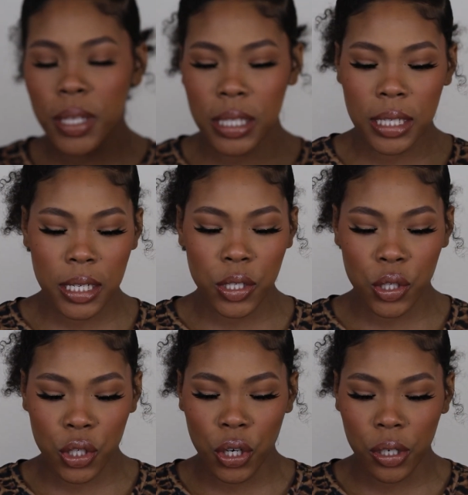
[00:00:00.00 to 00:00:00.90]
this
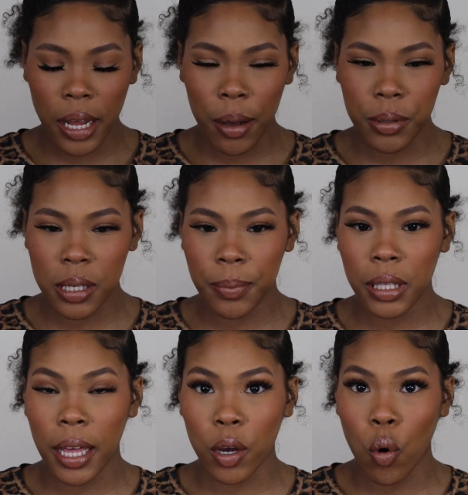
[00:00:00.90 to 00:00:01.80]
doesn't turn out to be
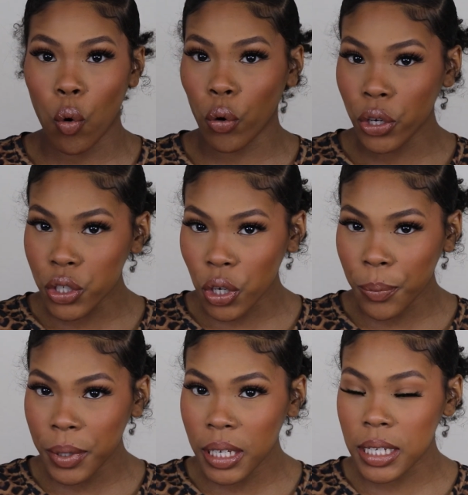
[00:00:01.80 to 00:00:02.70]
like orange
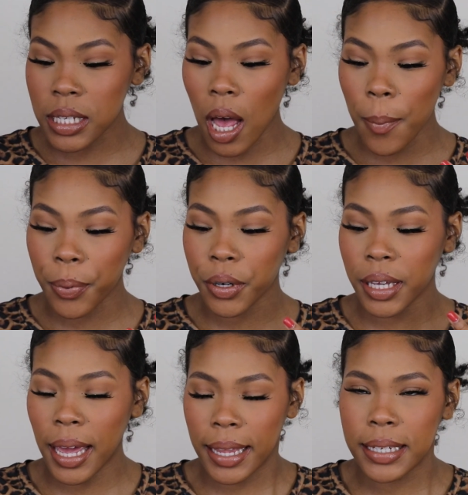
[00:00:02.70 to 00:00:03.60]
on me, because copper
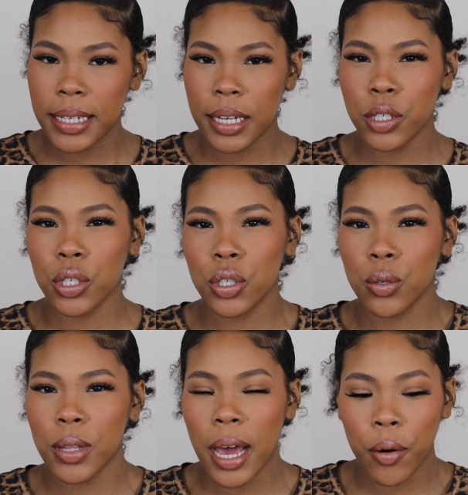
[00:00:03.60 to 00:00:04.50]
can tend to
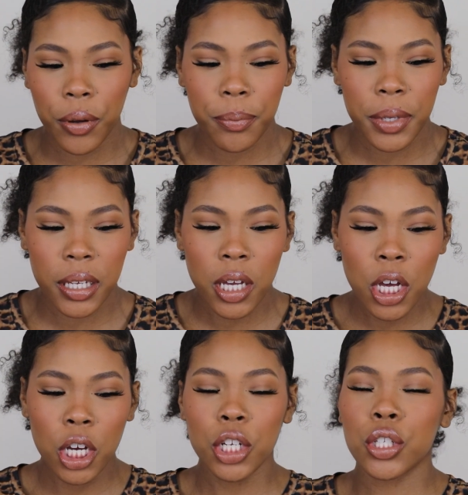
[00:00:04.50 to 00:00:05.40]
do that on me.
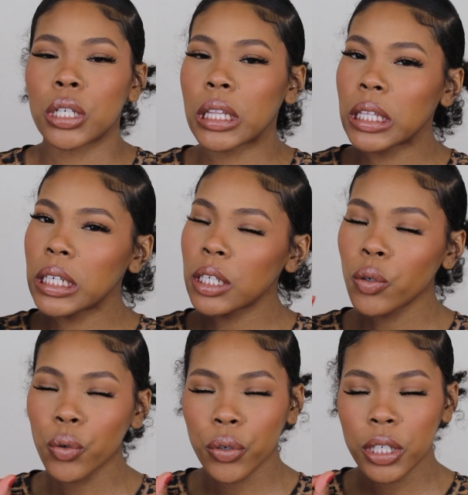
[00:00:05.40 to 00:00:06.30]
Turn a
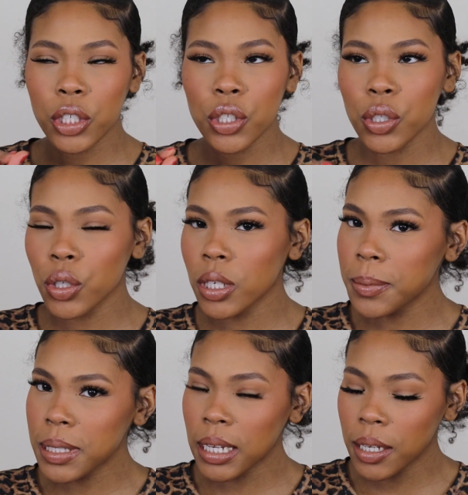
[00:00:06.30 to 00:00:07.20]
little orange, you know what
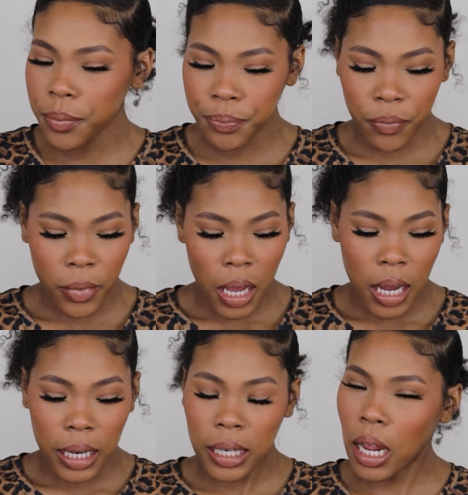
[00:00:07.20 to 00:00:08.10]
I'm saying?
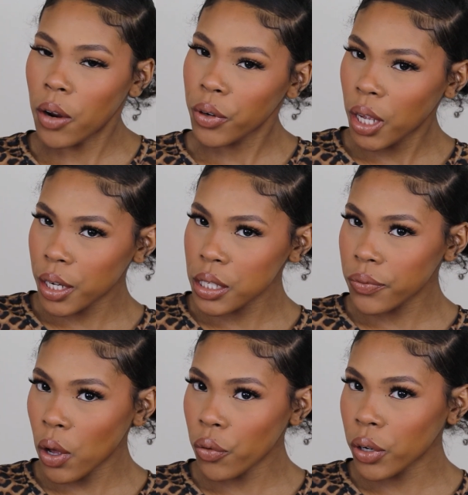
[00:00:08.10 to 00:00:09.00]
Not Rihanna's
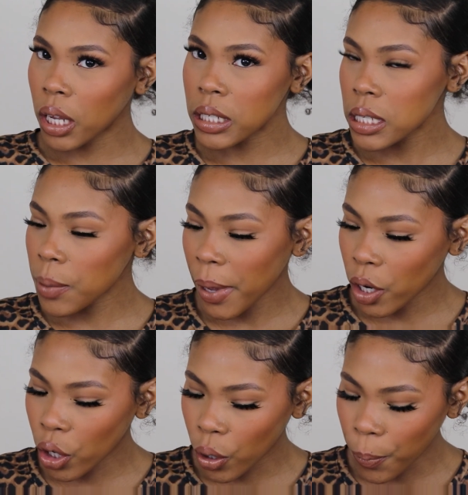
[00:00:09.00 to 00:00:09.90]
fault. Rihanna's still my
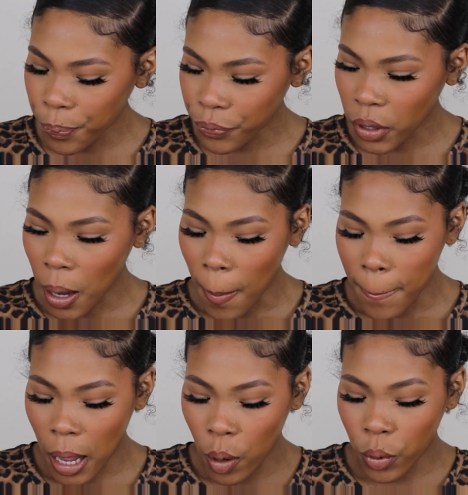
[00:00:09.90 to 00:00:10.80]
girl.
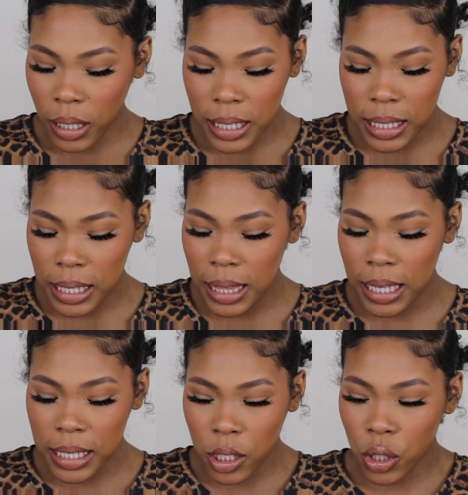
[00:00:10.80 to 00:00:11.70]
But we're gonna see.
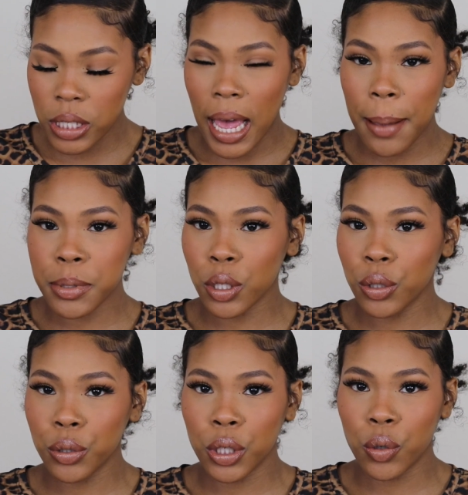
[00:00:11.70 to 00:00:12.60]
This looks
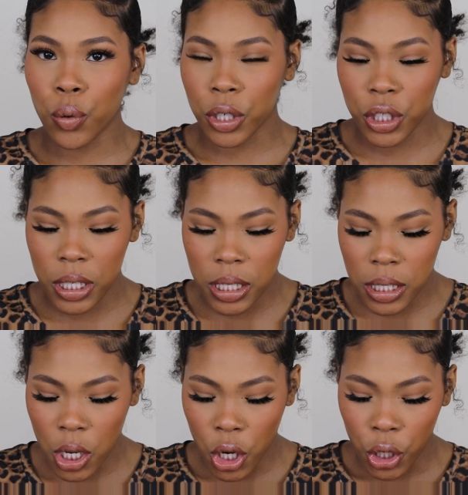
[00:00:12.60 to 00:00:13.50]
absolutely
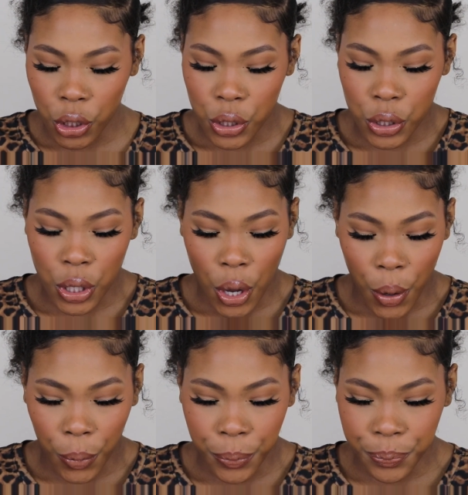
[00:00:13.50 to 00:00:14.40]
gorgeous.
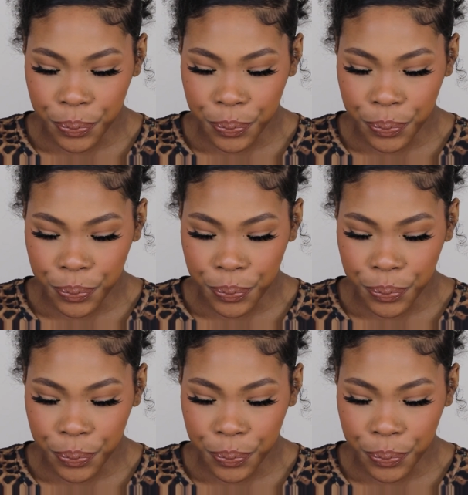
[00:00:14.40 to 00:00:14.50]
So